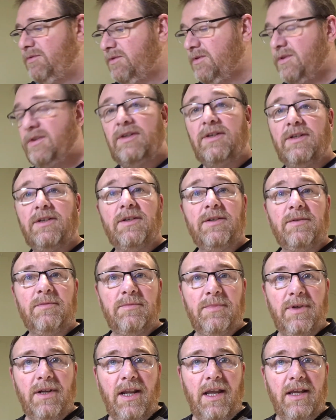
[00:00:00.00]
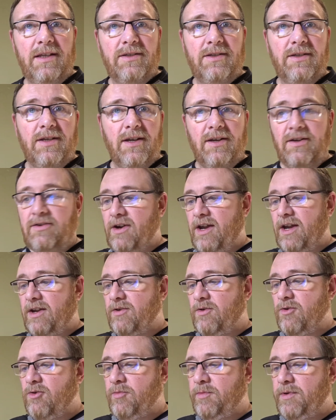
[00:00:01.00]
but let's crack
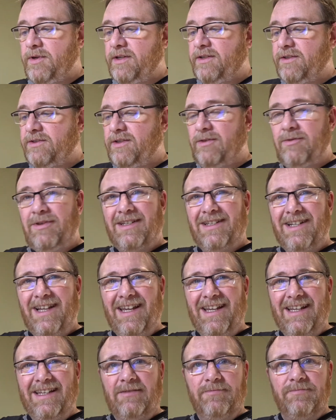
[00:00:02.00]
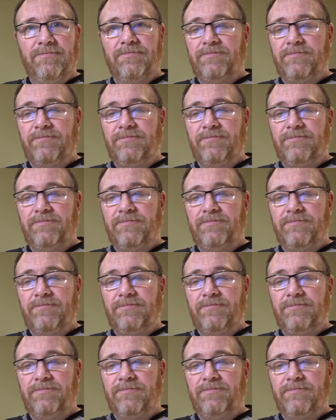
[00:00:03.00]
it open and see what it's like.